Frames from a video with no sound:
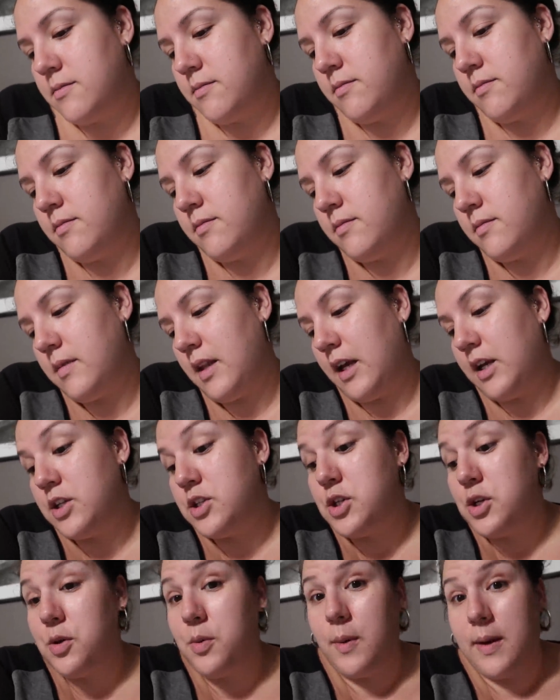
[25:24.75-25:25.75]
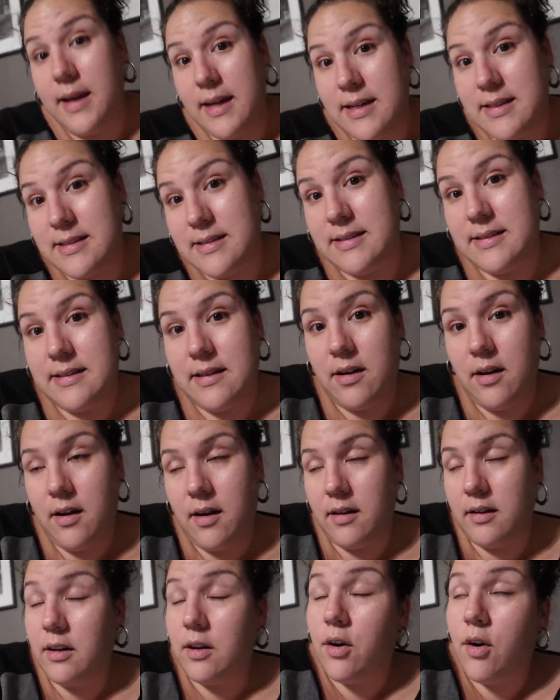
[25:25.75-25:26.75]
Like 2 weeks,
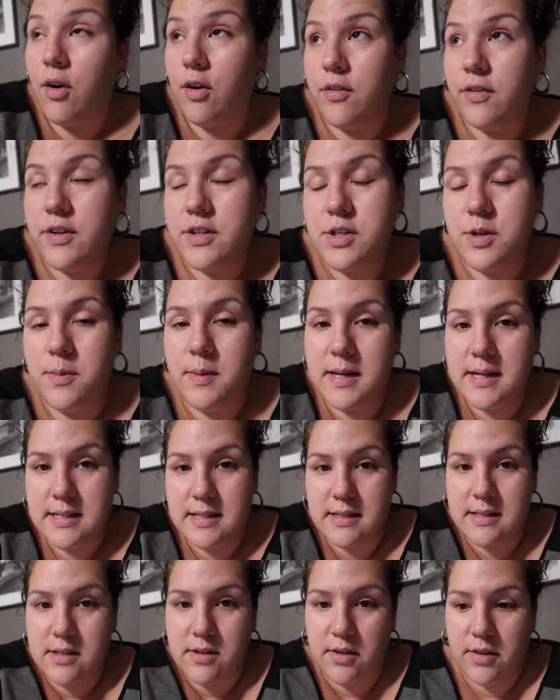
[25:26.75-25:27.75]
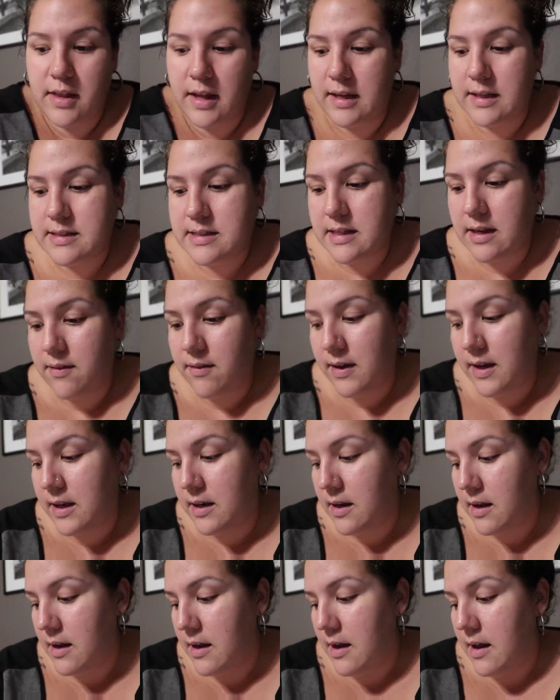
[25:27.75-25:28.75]
a little over 2 weeks until
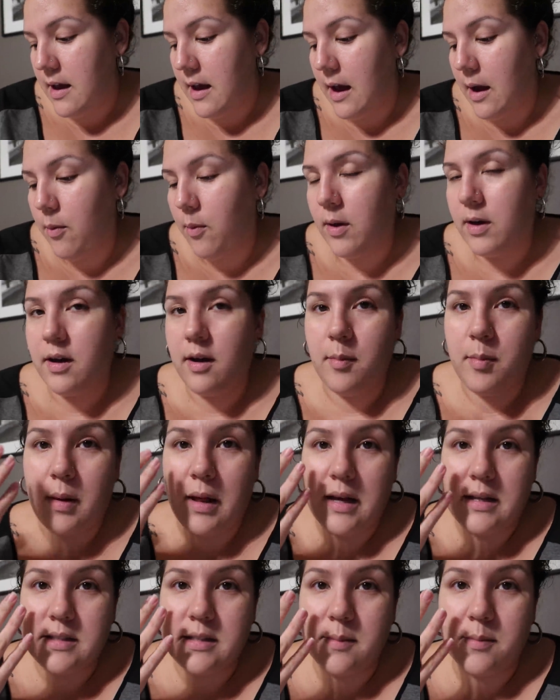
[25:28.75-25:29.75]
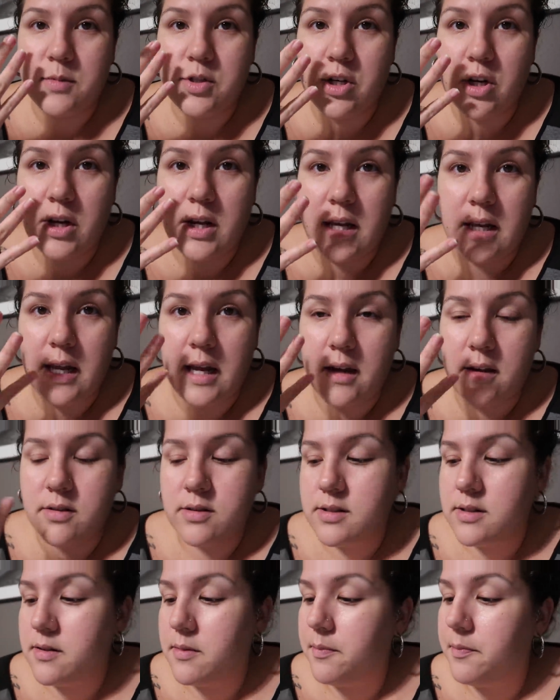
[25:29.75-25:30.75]
Thanksgiving. I wanna apply some turkey
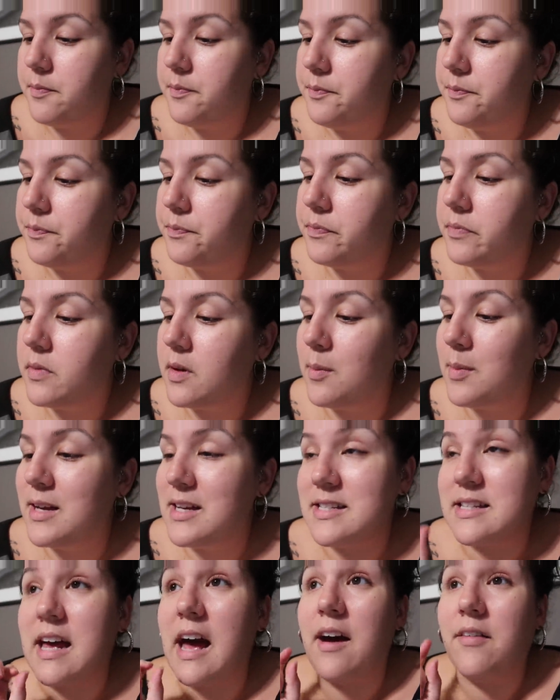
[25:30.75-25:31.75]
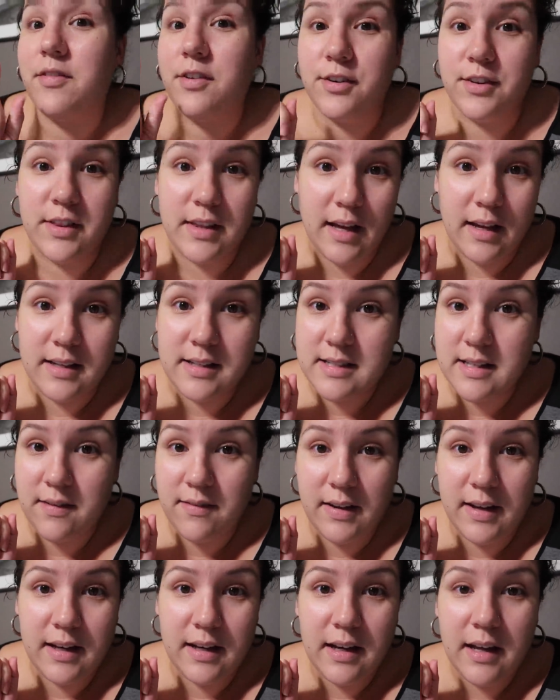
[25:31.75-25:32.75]
nails, because after
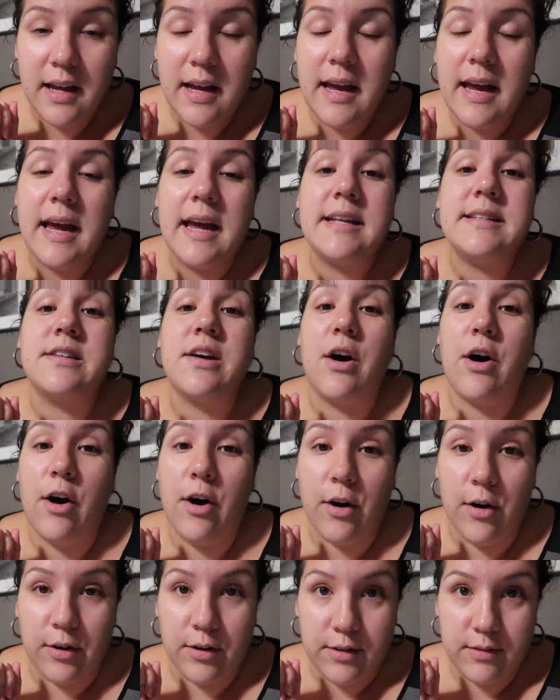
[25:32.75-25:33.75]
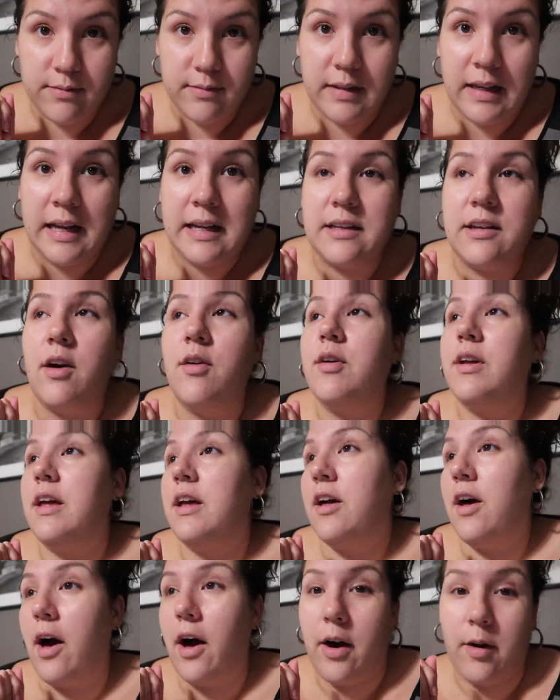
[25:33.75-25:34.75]
Thanksgiving, it's on like
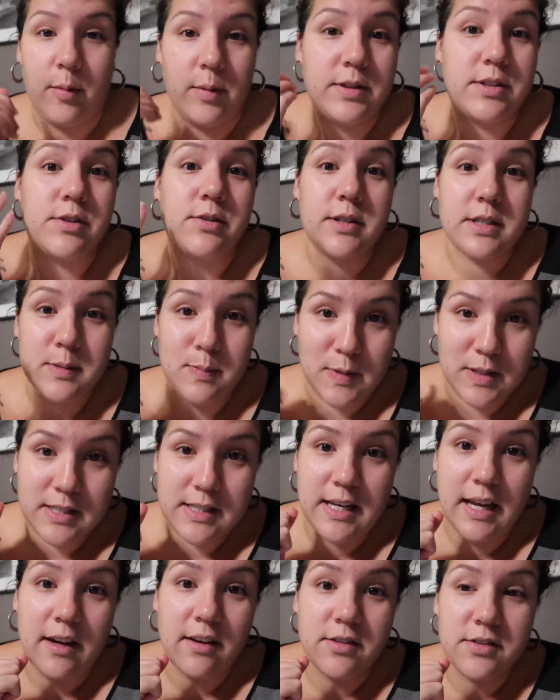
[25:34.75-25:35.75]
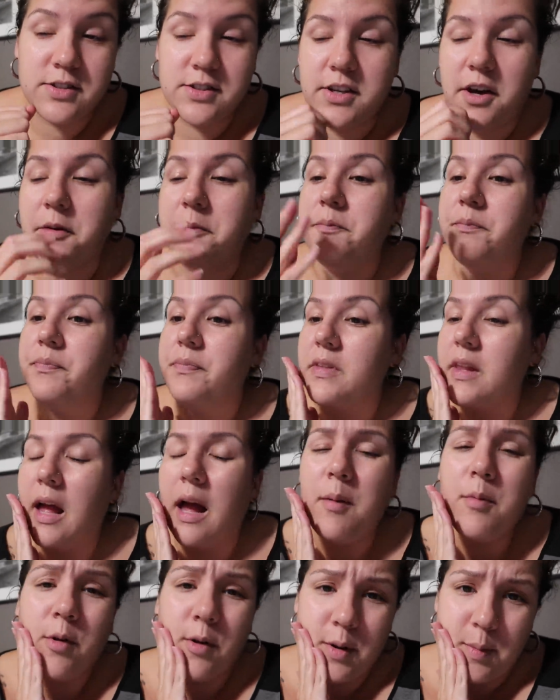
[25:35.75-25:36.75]
Donkey Kong with the Christmas nails. So
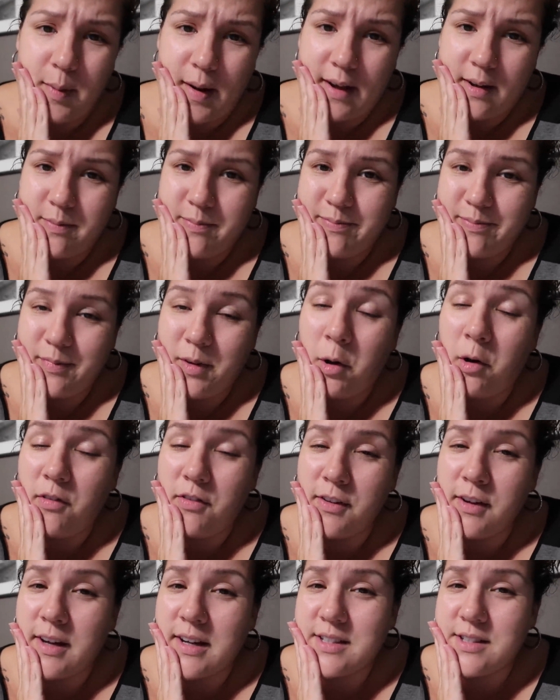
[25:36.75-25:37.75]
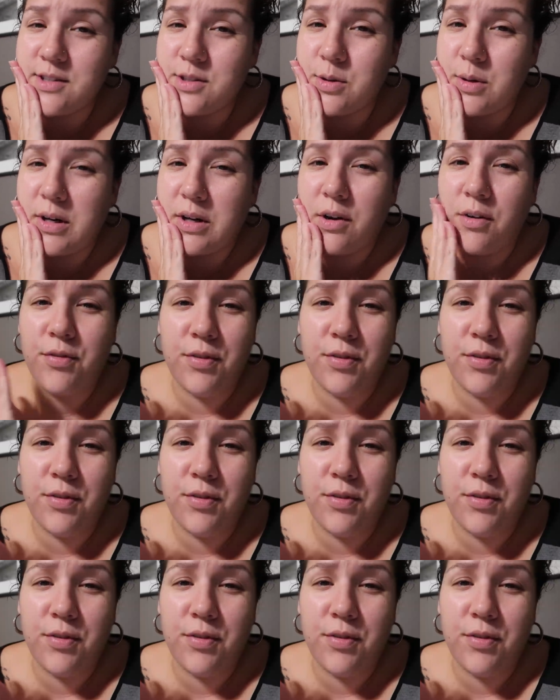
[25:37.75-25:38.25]
I'm going to bed. Hopefully you guys enjoyed.